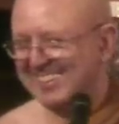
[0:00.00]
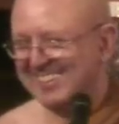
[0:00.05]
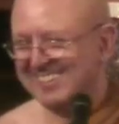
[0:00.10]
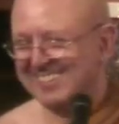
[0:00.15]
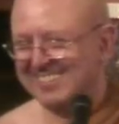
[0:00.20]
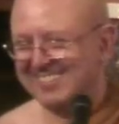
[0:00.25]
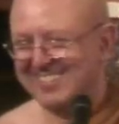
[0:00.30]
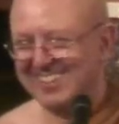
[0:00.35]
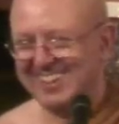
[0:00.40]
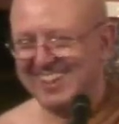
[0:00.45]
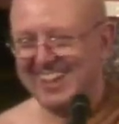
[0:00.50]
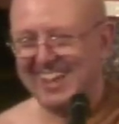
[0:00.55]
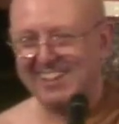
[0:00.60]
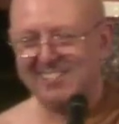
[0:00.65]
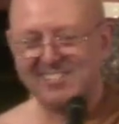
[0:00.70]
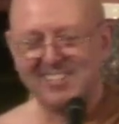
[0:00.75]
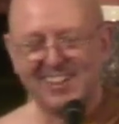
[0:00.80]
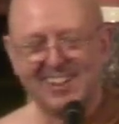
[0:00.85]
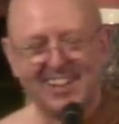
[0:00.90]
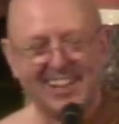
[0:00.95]
But
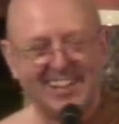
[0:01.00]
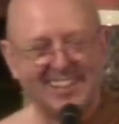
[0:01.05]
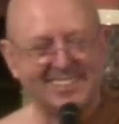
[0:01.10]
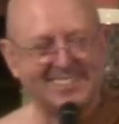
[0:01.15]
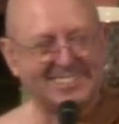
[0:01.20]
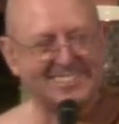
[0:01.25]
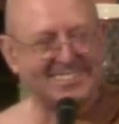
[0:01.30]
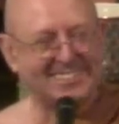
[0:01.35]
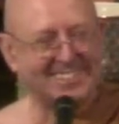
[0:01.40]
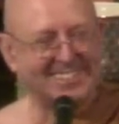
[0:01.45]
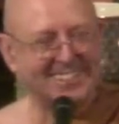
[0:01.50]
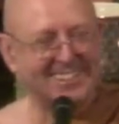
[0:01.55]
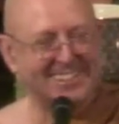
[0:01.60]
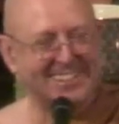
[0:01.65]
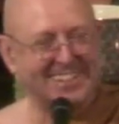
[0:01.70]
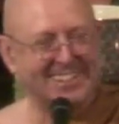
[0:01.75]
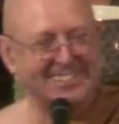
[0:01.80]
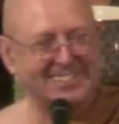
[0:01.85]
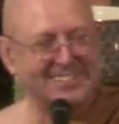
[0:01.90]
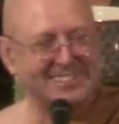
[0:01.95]
nevertheless,
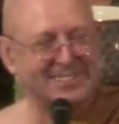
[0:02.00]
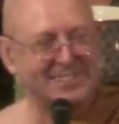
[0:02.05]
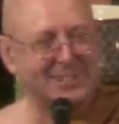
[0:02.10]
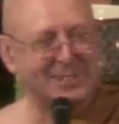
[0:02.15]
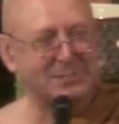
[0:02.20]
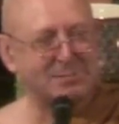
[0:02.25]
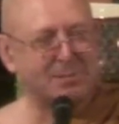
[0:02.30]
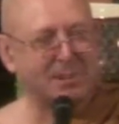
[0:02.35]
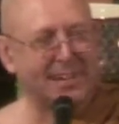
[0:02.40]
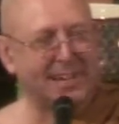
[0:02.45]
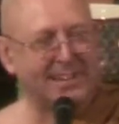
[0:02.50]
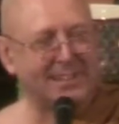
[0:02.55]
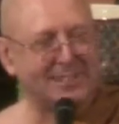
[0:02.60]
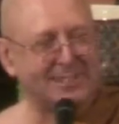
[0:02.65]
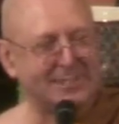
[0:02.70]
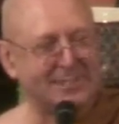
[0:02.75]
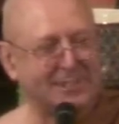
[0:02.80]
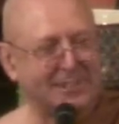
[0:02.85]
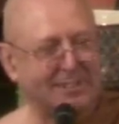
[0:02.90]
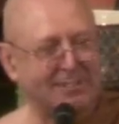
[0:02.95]
it just shows my
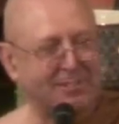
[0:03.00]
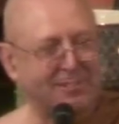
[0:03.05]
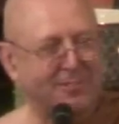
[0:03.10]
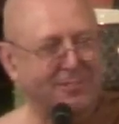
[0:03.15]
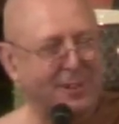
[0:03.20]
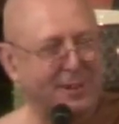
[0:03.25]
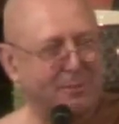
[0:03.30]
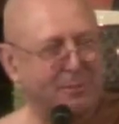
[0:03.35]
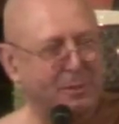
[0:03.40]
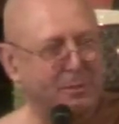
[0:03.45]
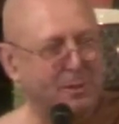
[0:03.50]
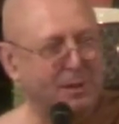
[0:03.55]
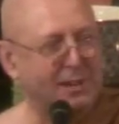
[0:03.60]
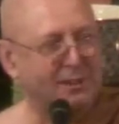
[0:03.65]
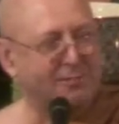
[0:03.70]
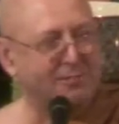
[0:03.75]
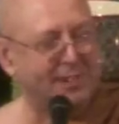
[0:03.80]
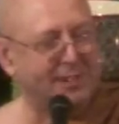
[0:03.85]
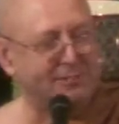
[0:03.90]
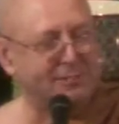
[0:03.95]
attitude. I'm having fun with
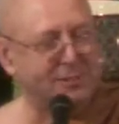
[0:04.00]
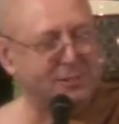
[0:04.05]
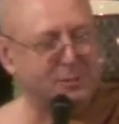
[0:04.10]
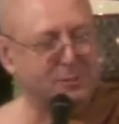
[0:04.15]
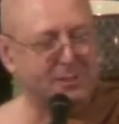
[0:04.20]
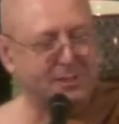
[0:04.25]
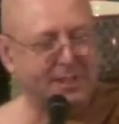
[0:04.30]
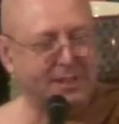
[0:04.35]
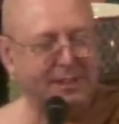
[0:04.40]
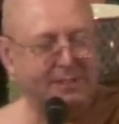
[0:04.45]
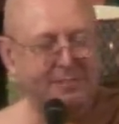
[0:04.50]
whatever I have to do in life.